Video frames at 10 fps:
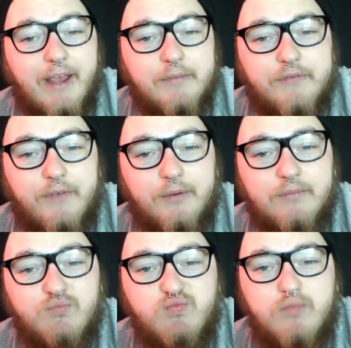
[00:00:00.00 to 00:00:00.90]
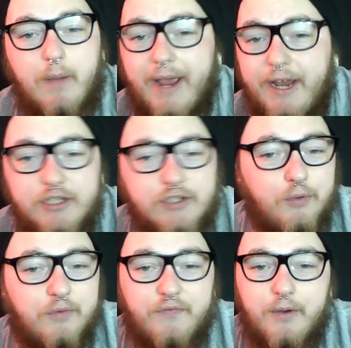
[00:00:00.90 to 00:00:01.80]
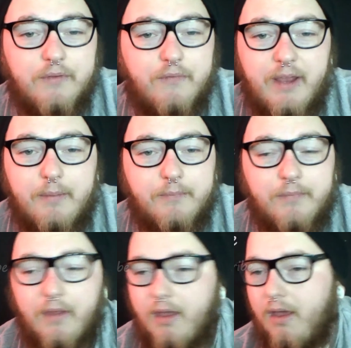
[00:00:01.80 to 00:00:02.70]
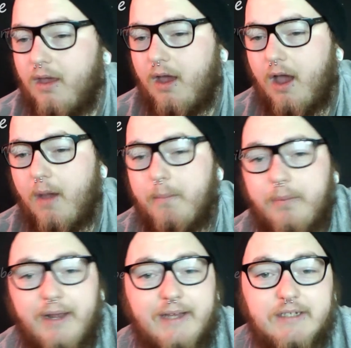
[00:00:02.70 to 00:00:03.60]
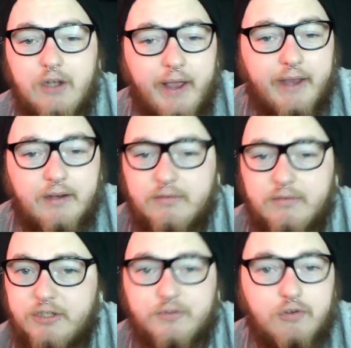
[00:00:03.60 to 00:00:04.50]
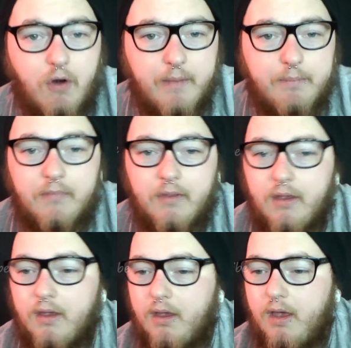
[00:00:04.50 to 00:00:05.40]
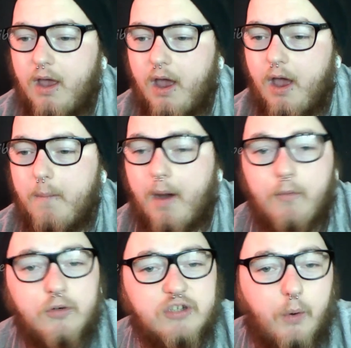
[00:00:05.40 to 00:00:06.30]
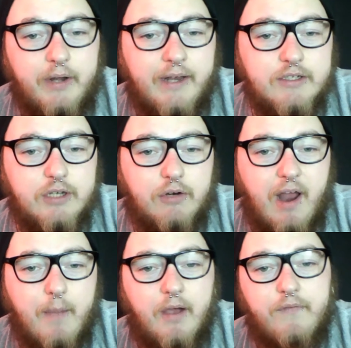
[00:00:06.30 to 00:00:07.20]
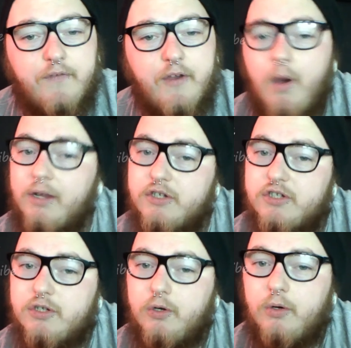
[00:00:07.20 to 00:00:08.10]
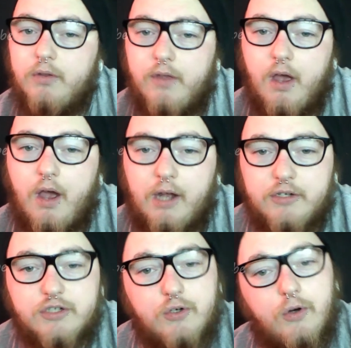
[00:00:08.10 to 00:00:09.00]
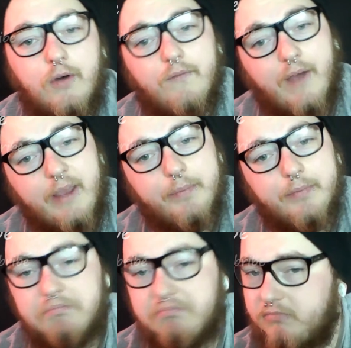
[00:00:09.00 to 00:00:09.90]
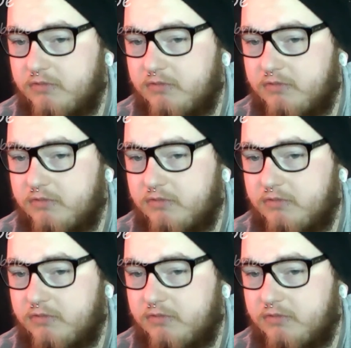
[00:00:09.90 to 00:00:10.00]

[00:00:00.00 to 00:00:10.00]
My name's Phil. My page is called Phil the Vape. Please like, subscribe. I'm also on Instagram at Phil_the_vape.